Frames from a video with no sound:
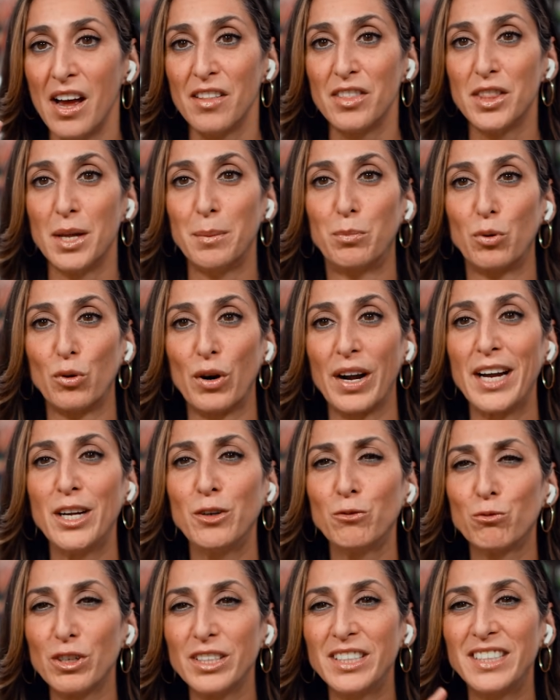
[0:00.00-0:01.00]
the
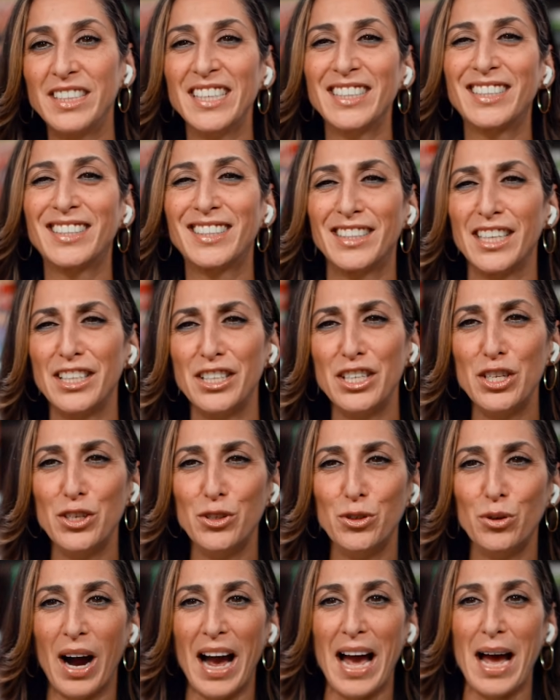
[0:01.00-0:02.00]
brain resists the
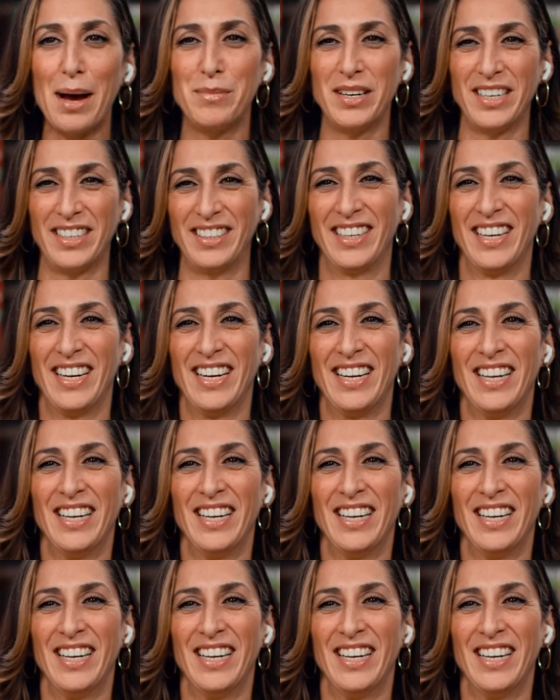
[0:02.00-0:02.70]
new habit,